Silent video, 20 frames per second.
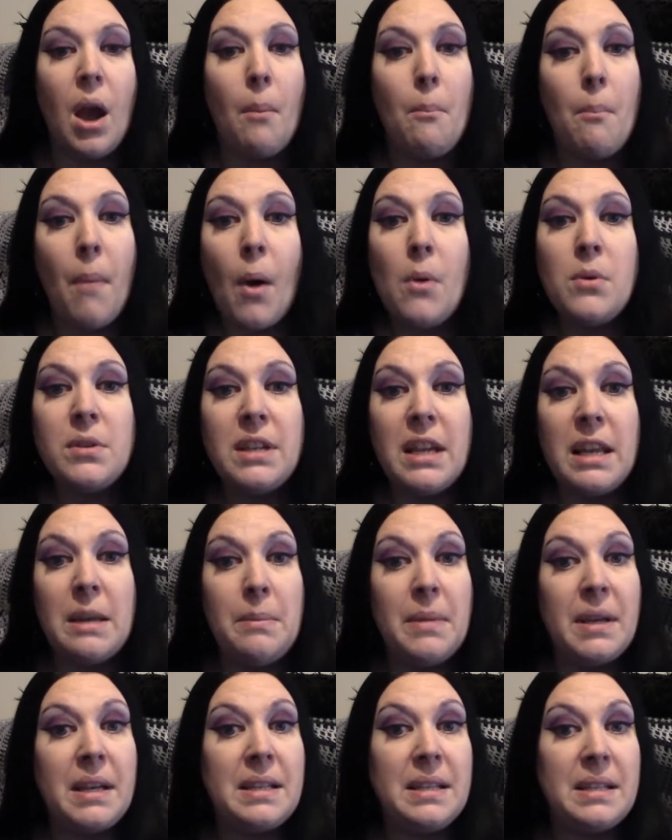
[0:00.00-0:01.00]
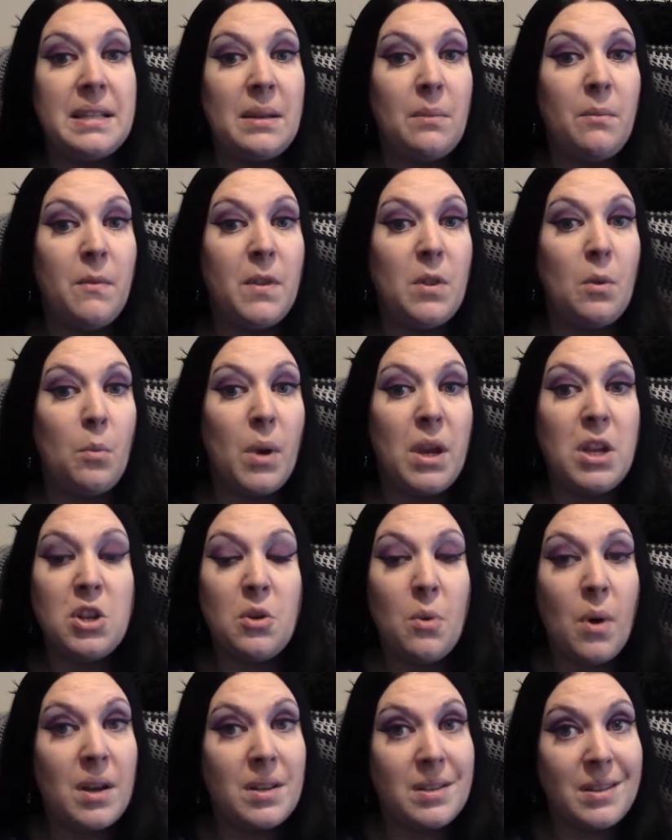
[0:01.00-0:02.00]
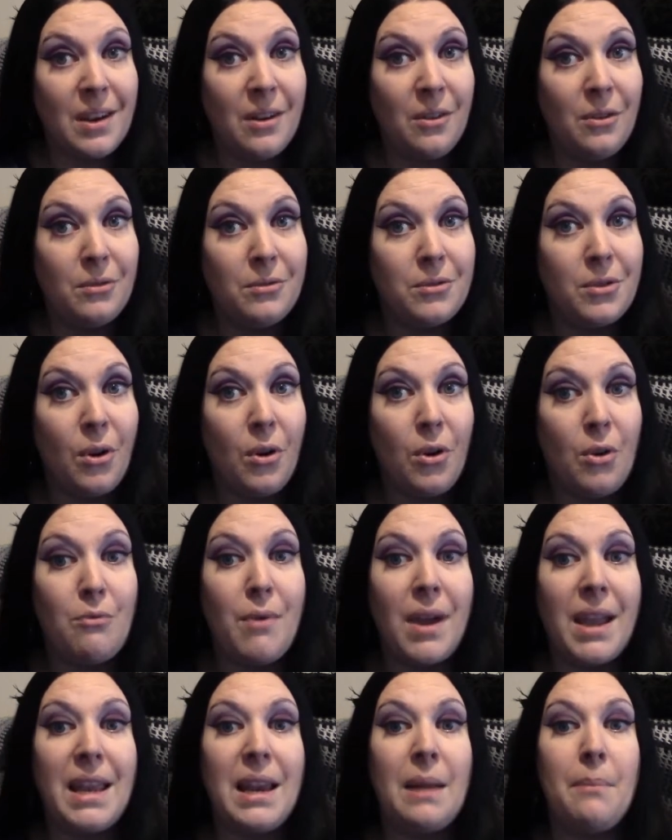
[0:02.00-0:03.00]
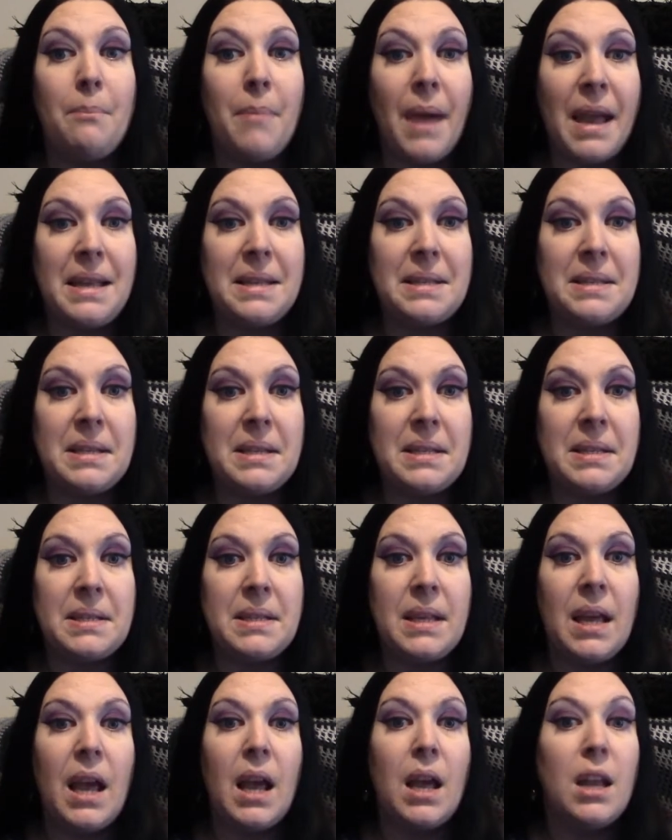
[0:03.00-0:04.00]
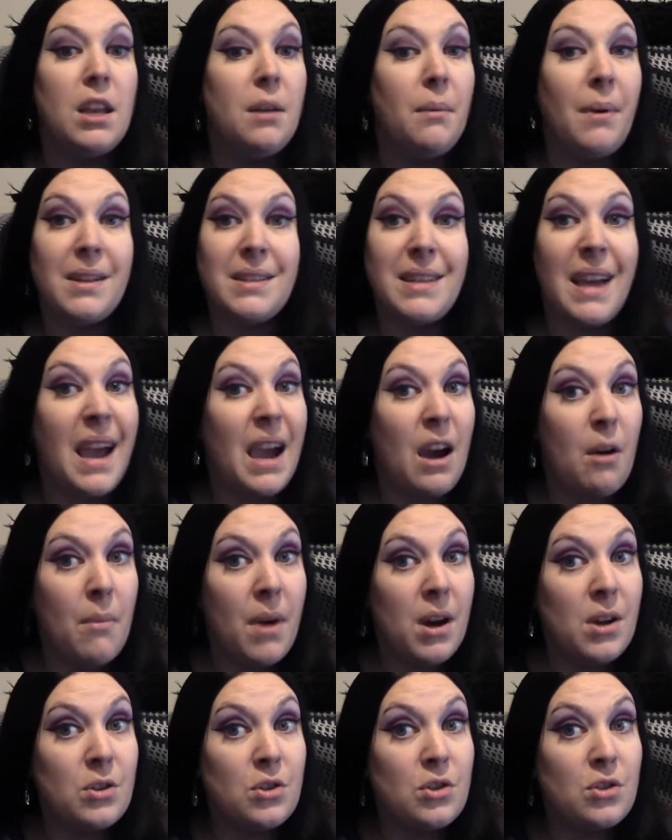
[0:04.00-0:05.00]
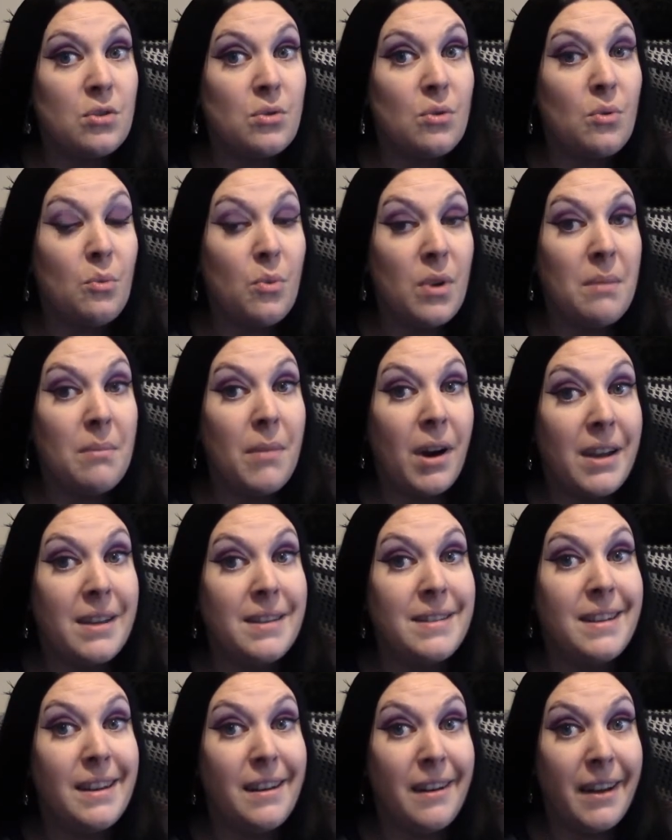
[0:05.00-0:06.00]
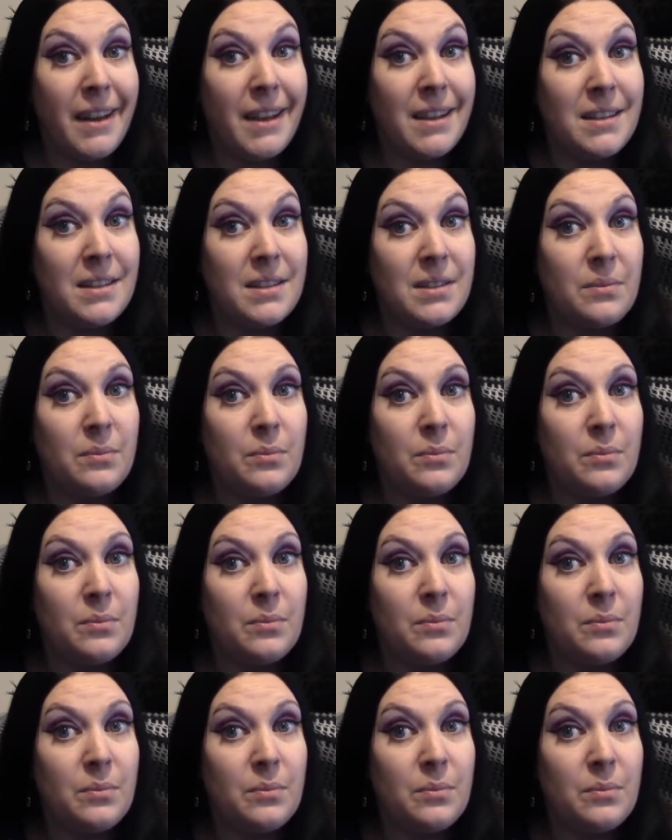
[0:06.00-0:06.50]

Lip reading: mostly because it's something that we do ourselves on a regular basis, no matter how much we might deny it.